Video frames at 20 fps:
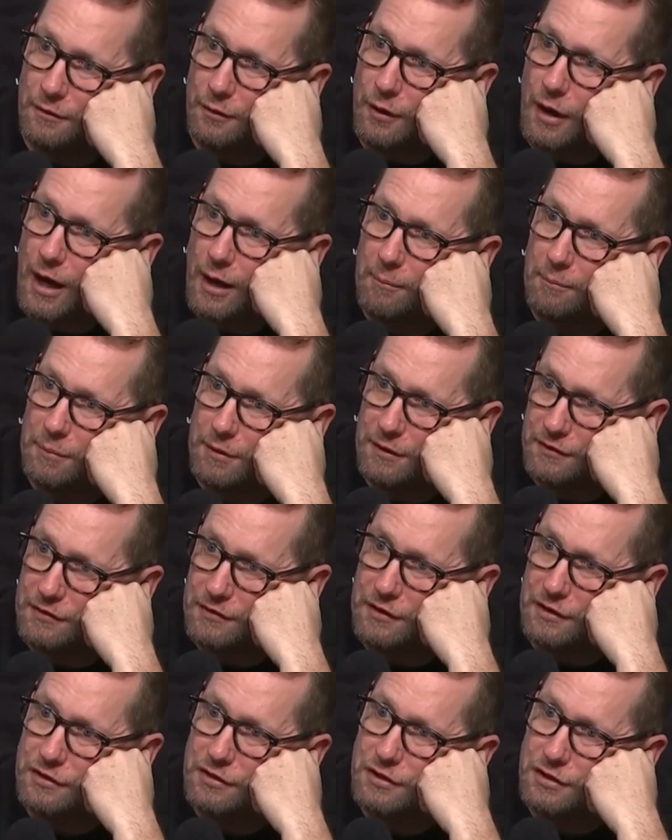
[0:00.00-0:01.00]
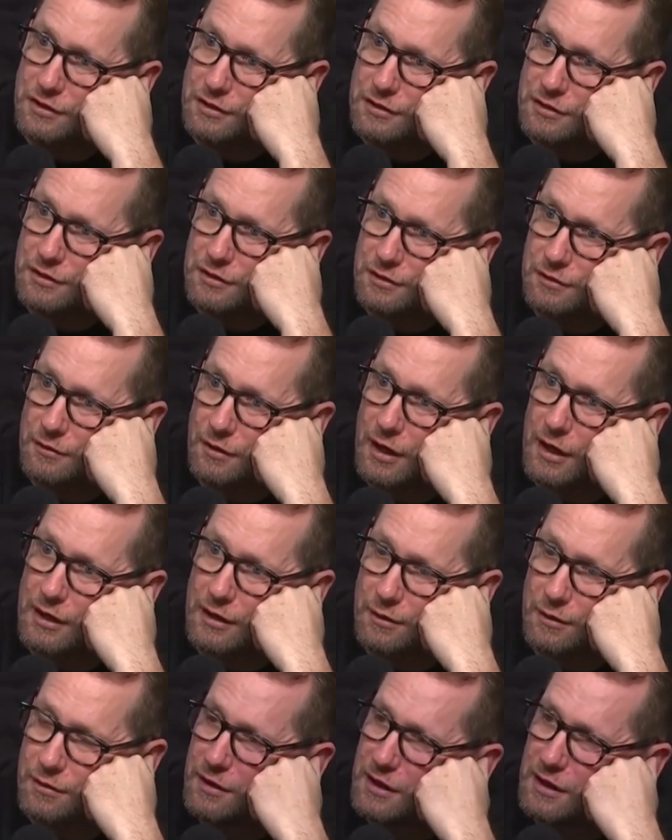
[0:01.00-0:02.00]
drop position,
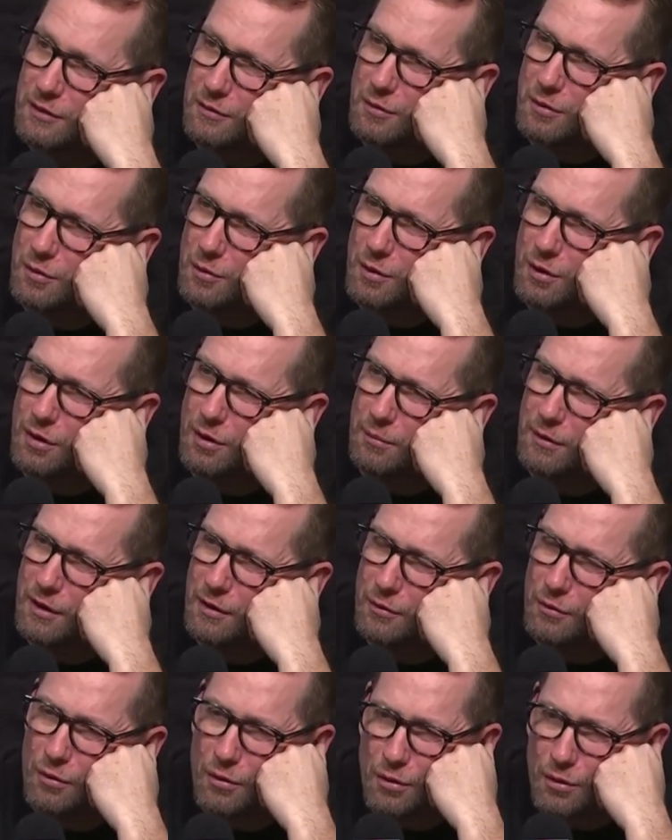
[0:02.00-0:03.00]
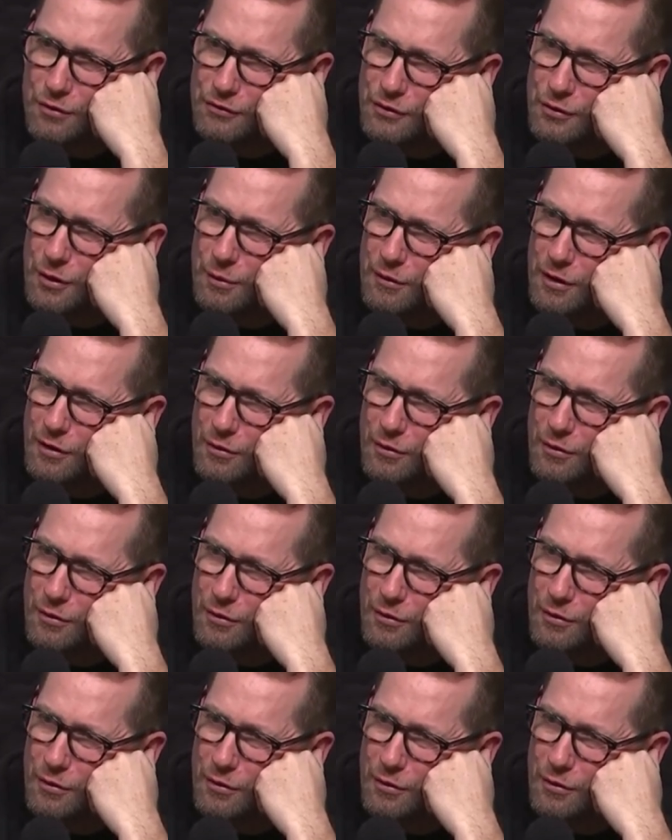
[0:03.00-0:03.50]
right? You're thinking, well, what am I going to roll to?